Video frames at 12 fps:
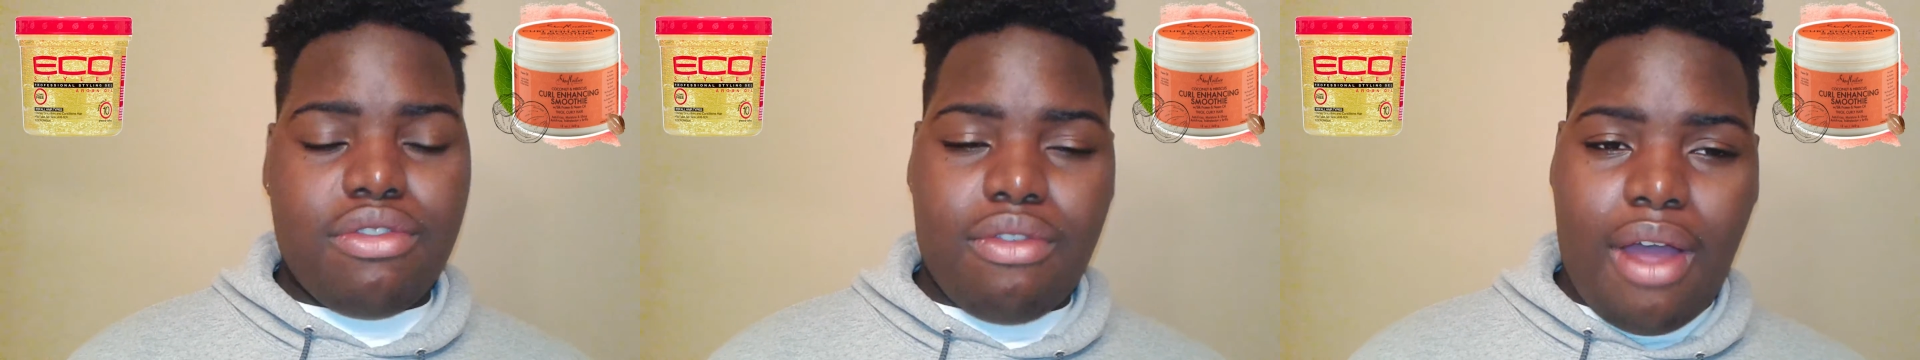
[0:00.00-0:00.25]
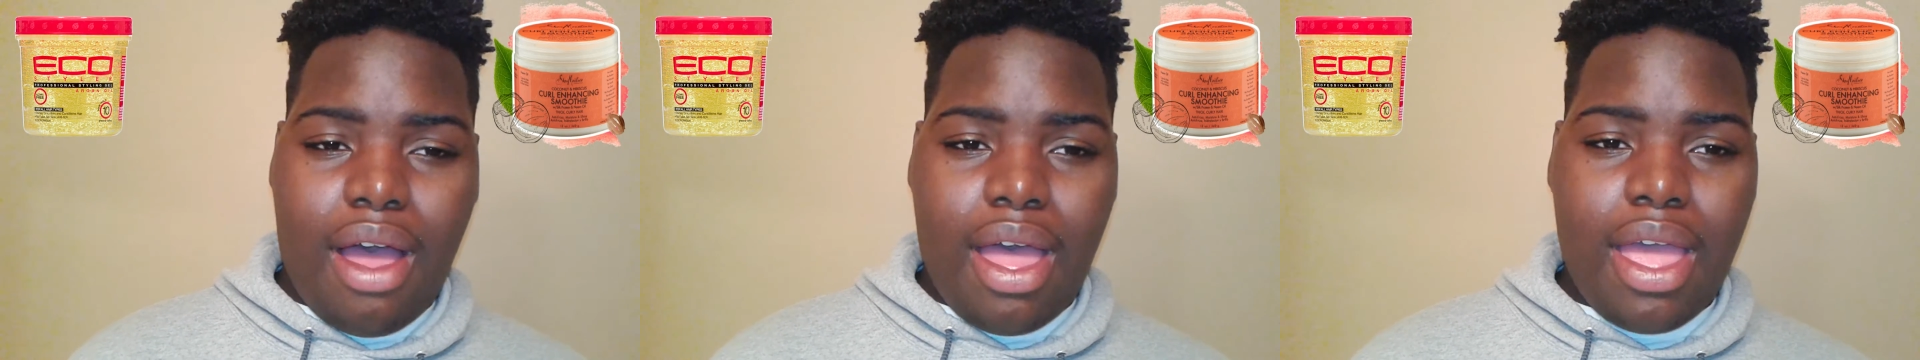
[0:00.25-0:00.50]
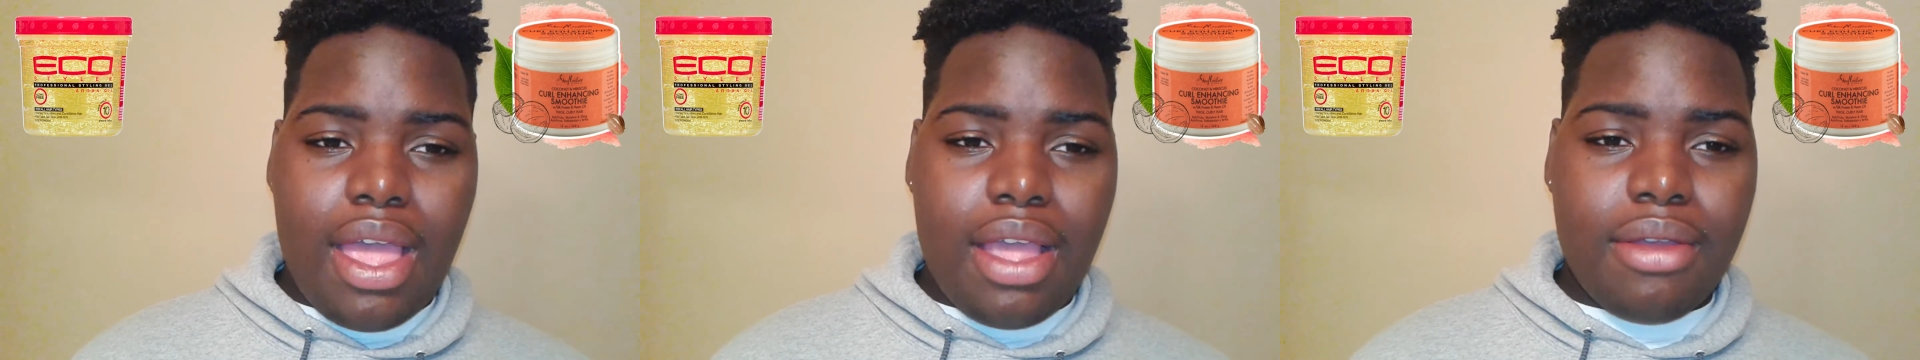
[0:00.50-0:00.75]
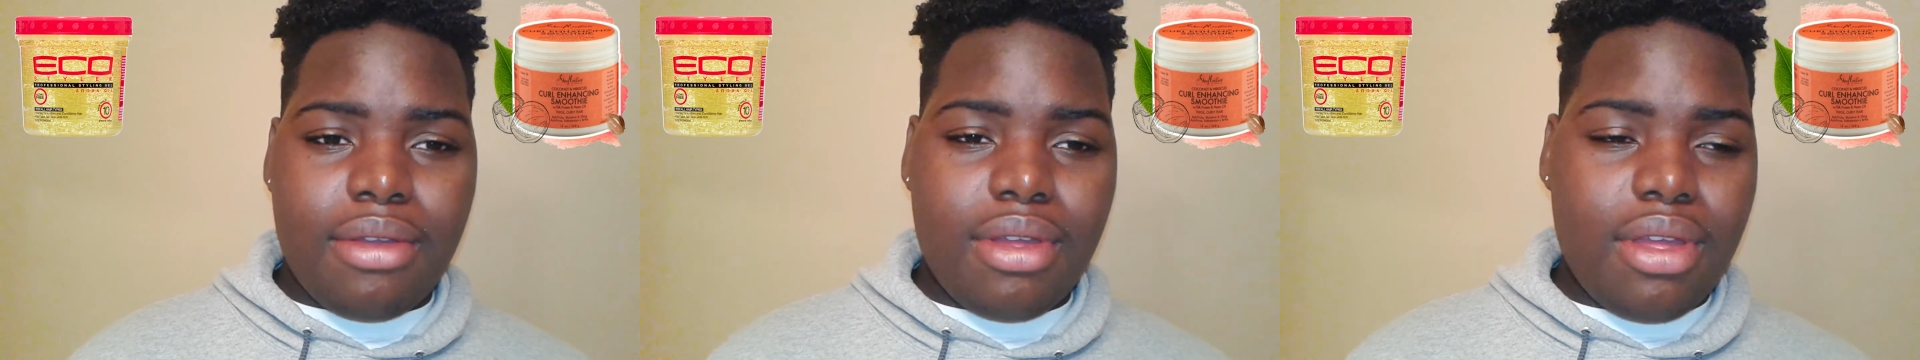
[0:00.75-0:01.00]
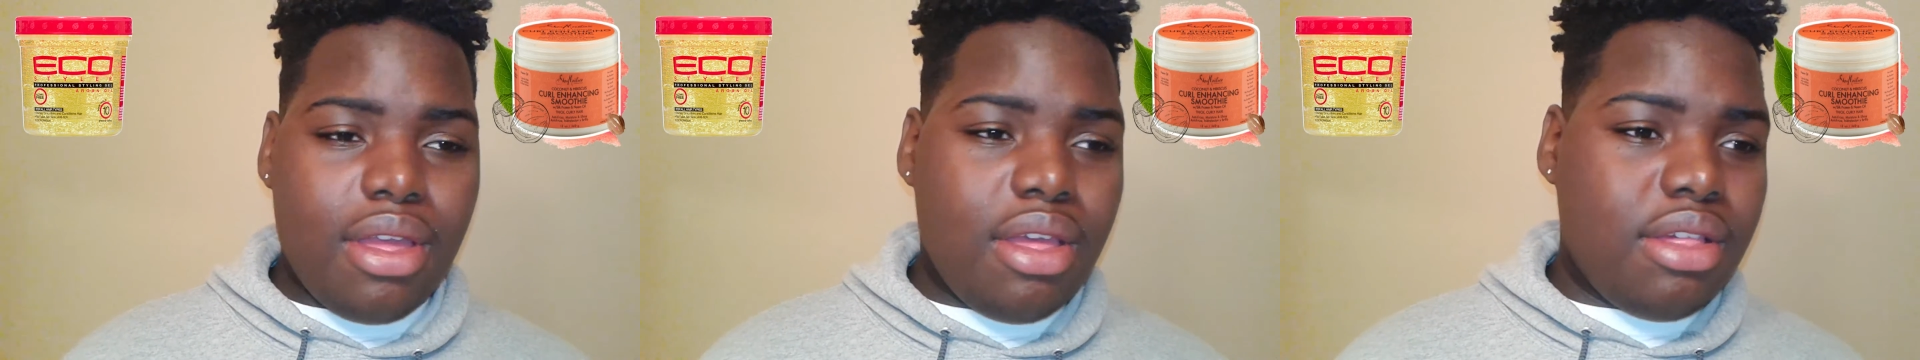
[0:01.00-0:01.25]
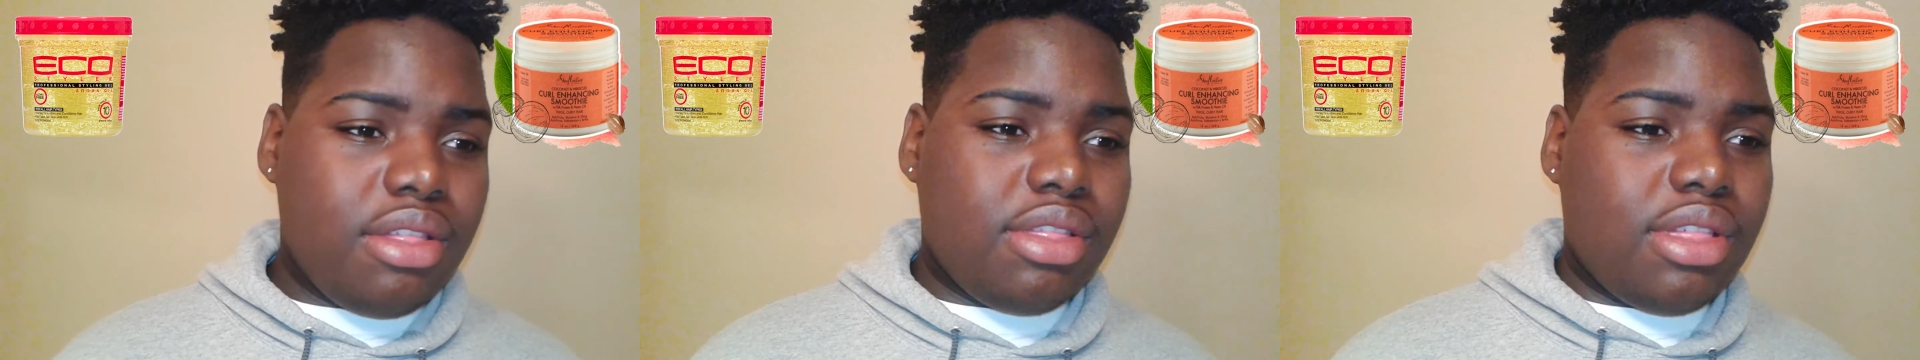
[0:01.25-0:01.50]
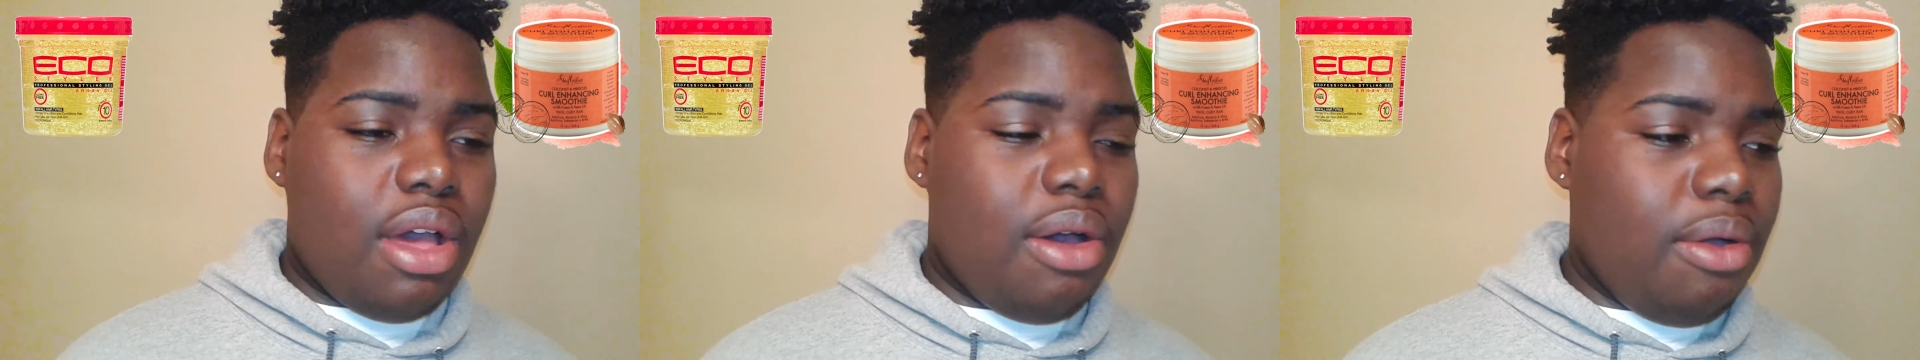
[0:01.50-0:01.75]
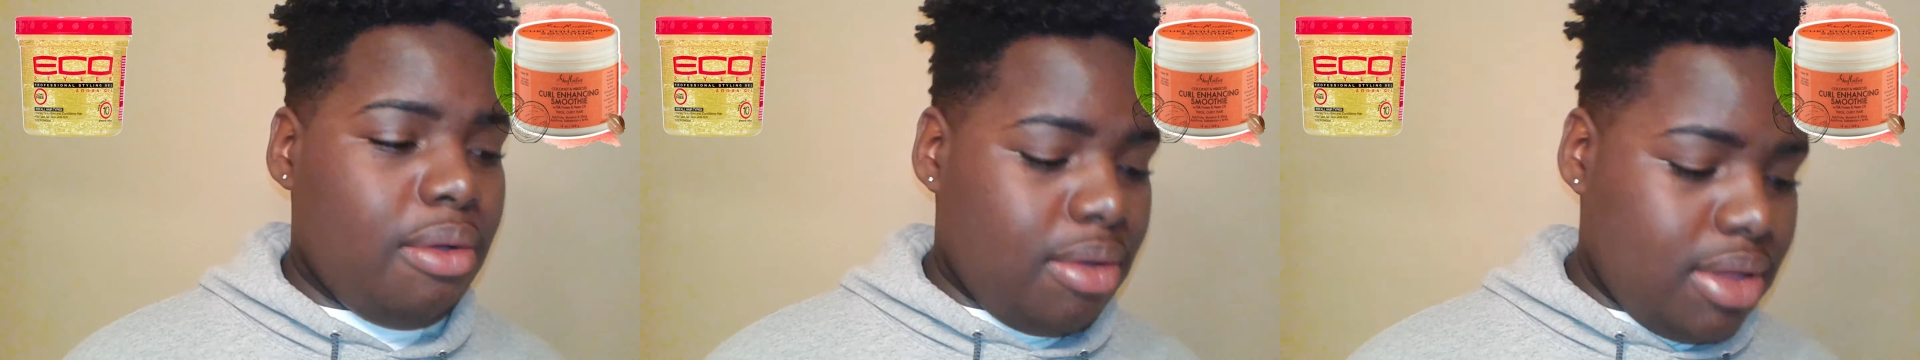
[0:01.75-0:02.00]
dry,
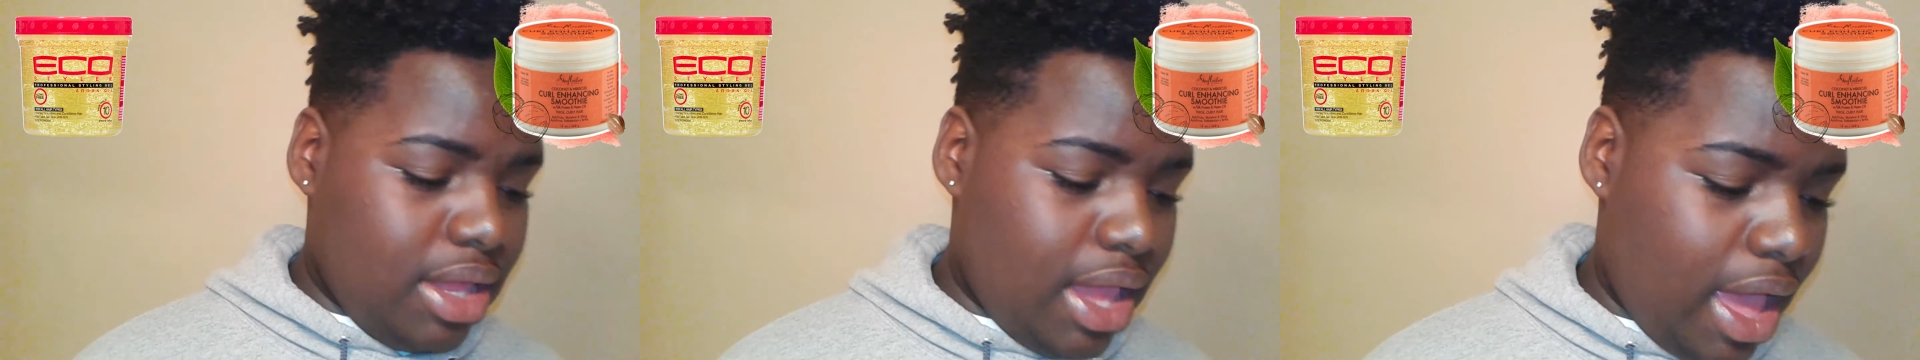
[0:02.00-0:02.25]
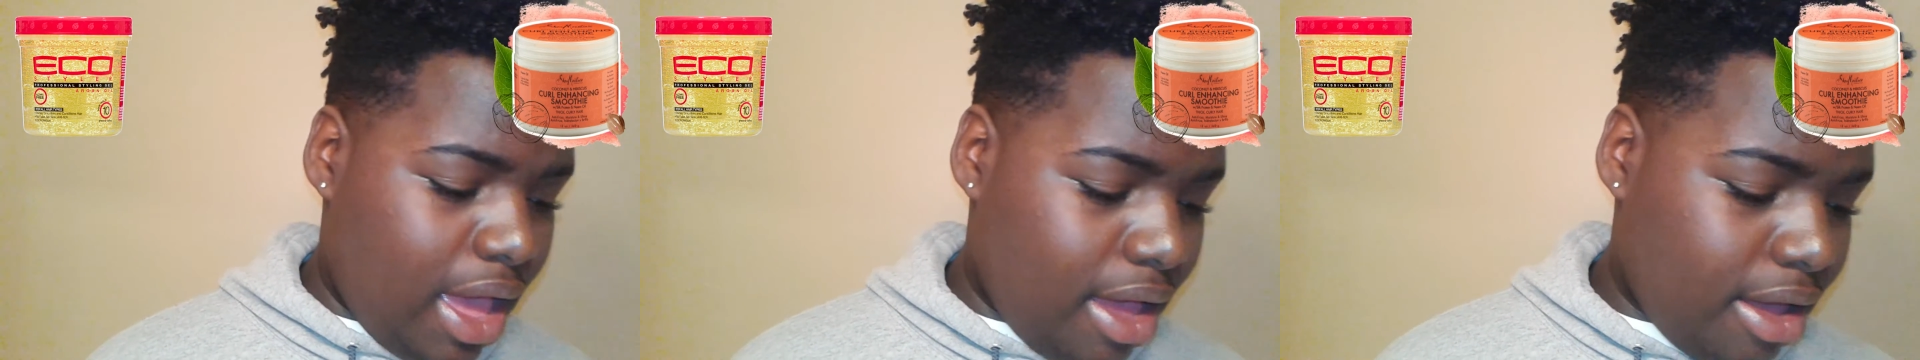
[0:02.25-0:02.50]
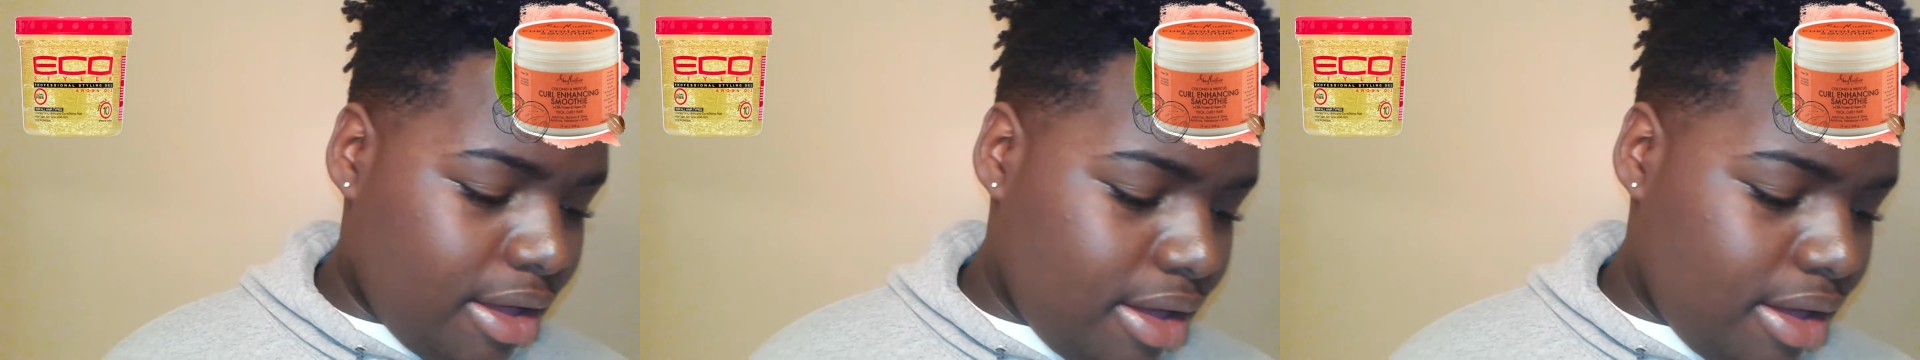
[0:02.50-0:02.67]
so yeah.